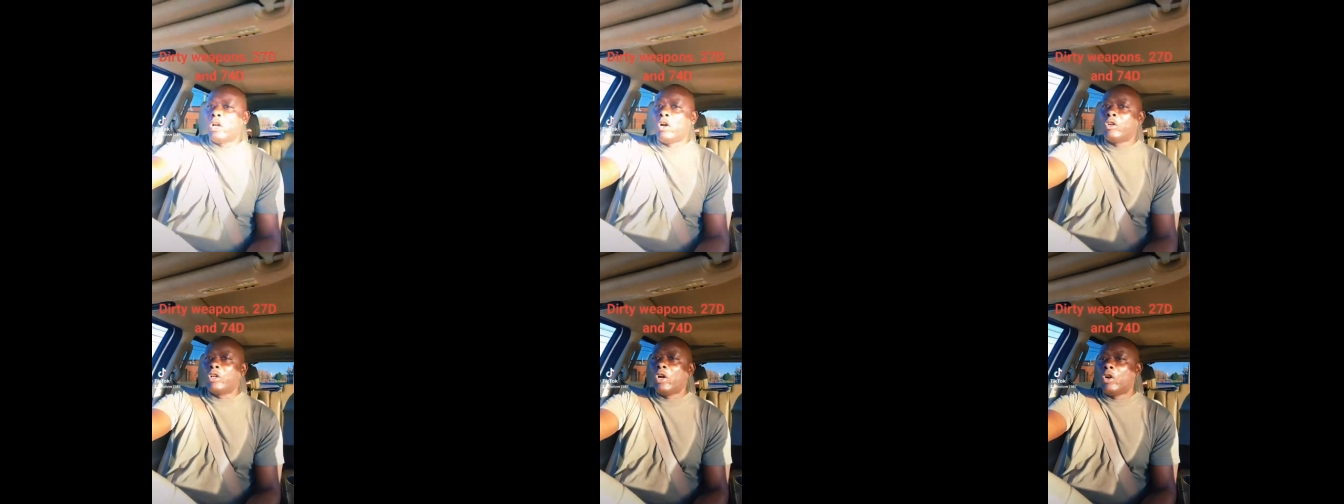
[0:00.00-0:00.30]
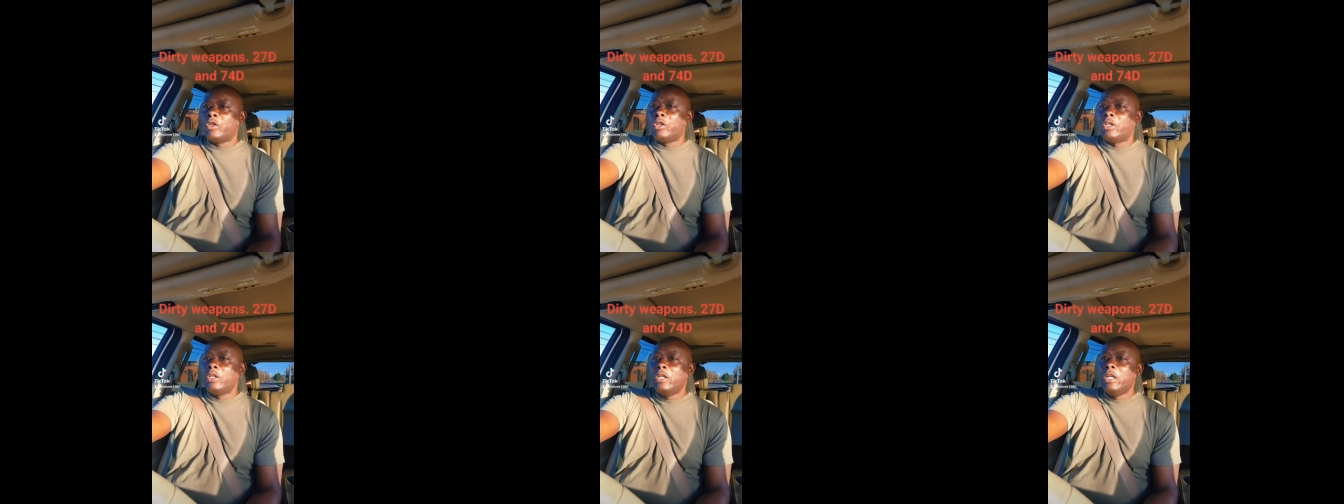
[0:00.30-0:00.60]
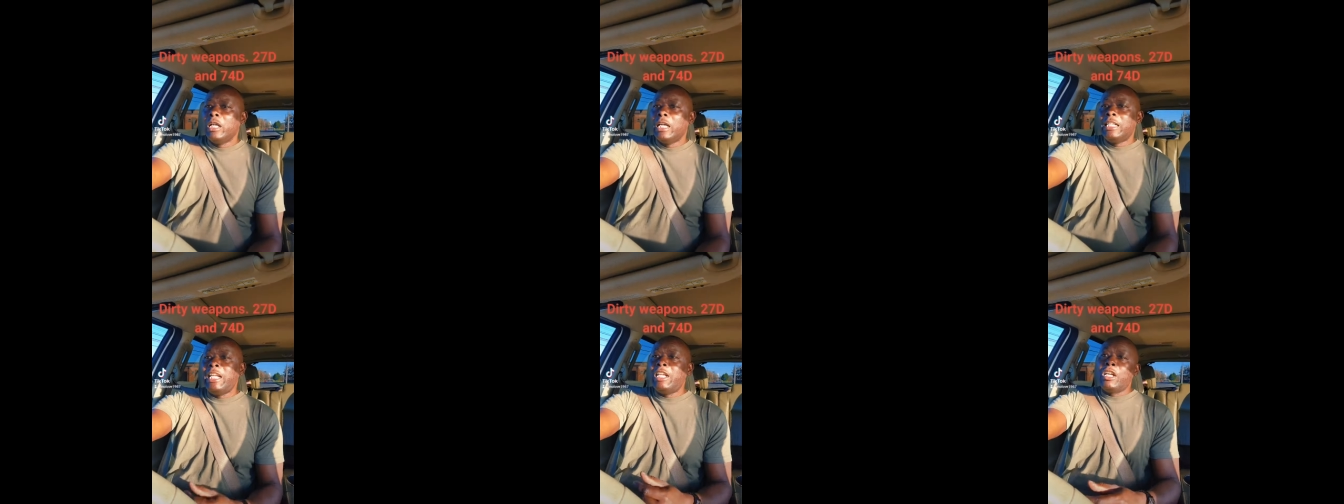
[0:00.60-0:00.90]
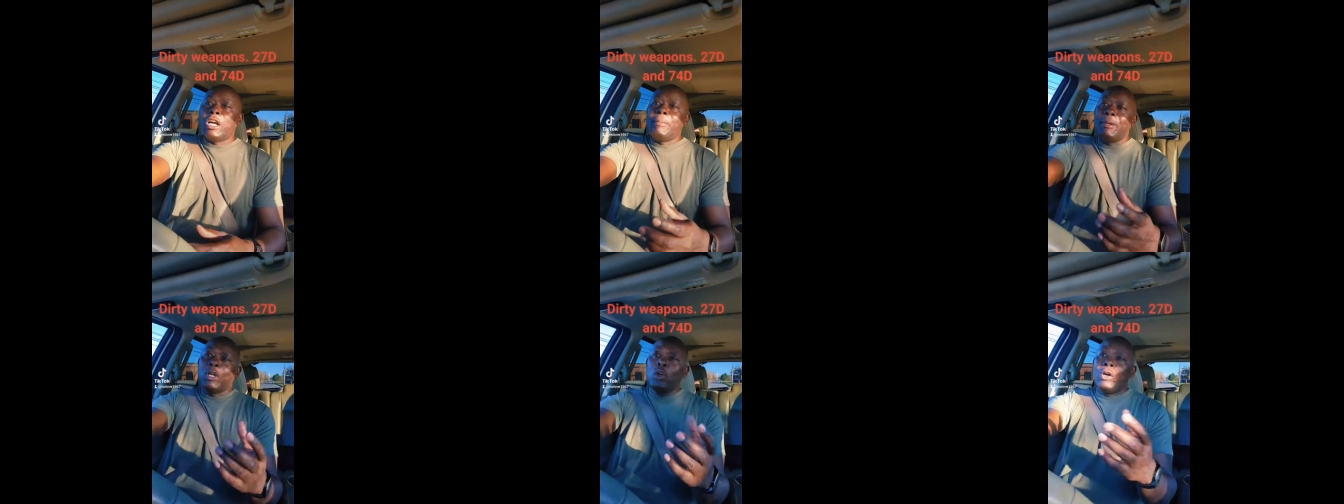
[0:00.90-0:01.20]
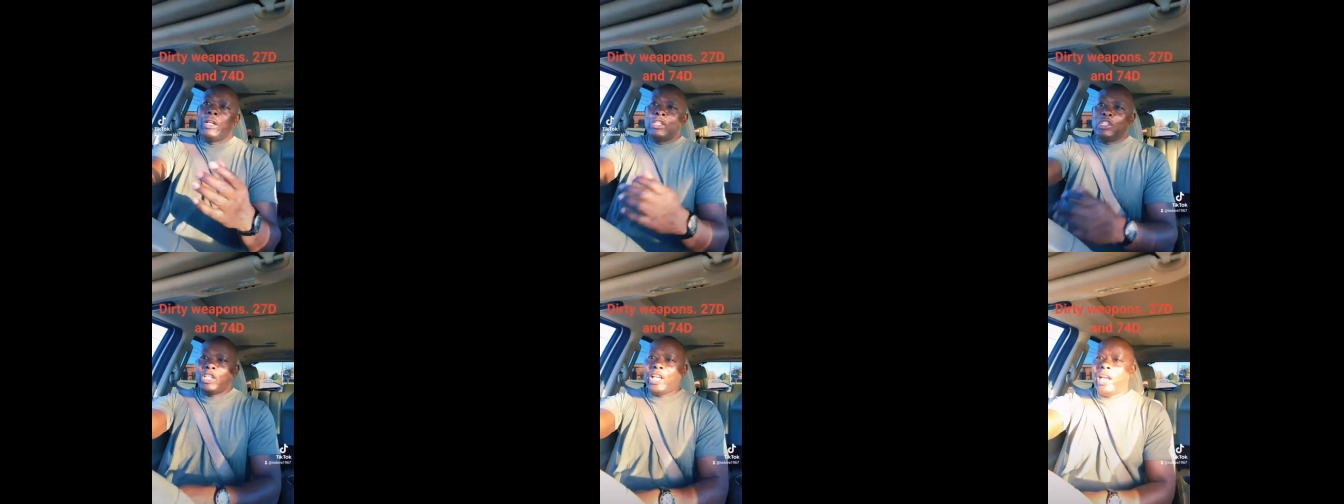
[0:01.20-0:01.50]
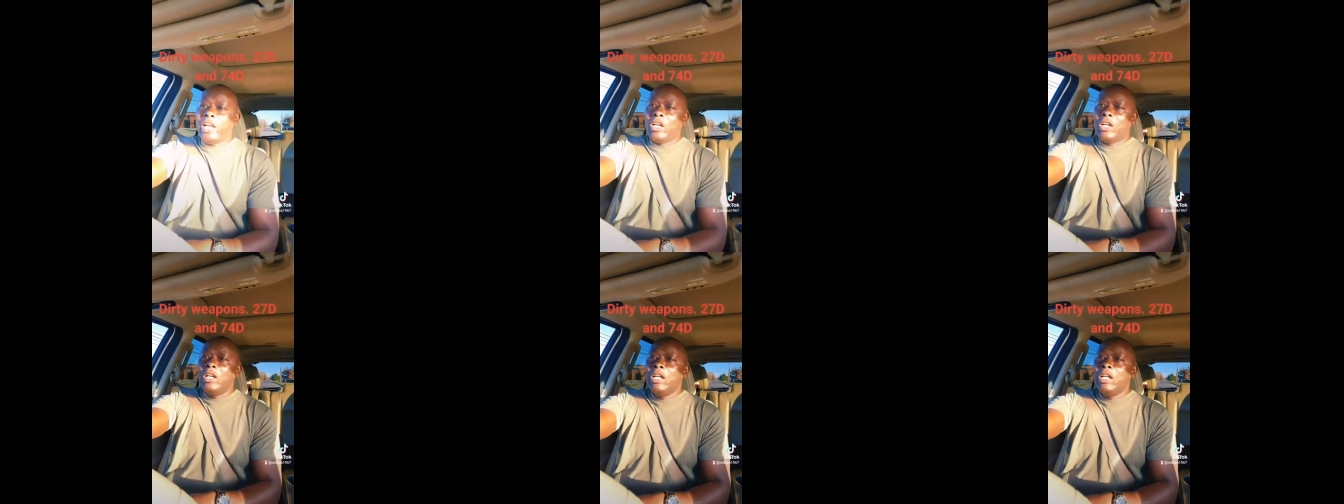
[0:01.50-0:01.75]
on on you. Then you're gonna be going to jail,